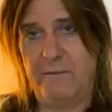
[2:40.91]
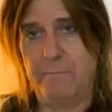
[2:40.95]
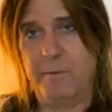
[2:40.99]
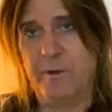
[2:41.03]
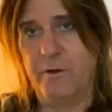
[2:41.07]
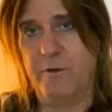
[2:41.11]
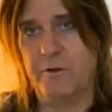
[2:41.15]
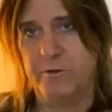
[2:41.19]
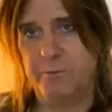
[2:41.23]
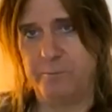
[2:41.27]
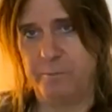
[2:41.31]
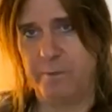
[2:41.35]

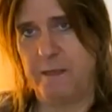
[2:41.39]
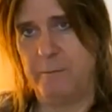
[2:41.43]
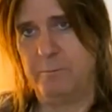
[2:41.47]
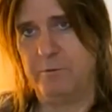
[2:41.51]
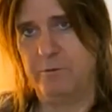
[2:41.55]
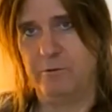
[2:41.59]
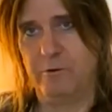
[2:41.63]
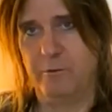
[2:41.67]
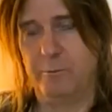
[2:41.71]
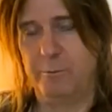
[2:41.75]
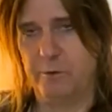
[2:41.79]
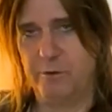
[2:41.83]
because
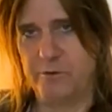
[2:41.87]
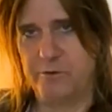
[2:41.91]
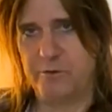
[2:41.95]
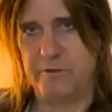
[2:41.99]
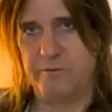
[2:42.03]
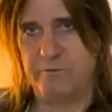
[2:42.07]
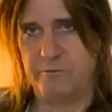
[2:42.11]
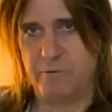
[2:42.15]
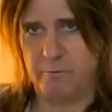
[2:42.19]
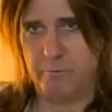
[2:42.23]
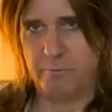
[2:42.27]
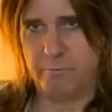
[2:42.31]
people were
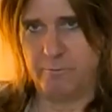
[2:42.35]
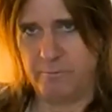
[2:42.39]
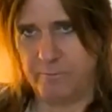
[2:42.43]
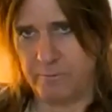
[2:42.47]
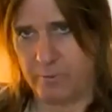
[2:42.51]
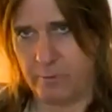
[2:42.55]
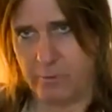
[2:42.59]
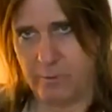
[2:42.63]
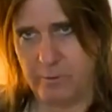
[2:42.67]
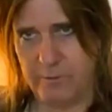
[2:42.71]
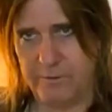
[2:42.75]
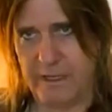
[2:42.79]
pushing from
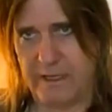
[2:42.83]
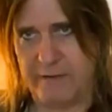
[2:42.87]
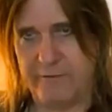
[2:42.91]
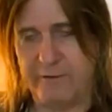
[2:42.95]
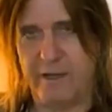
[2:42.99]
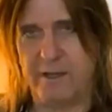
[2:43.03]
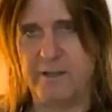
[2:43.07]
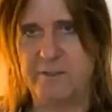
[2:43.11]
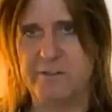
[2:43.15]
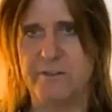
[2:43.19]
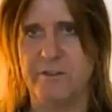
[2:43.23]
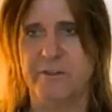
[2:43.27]
all
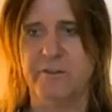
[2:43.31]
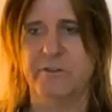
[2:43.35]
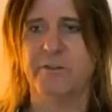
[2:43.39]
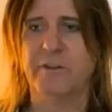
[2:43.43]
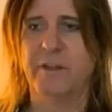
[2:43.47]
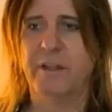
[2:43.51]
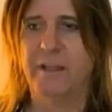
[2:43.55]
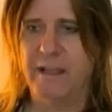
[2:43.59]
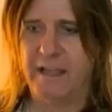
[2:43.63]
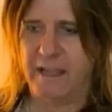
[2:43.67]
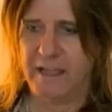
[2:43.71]
directions.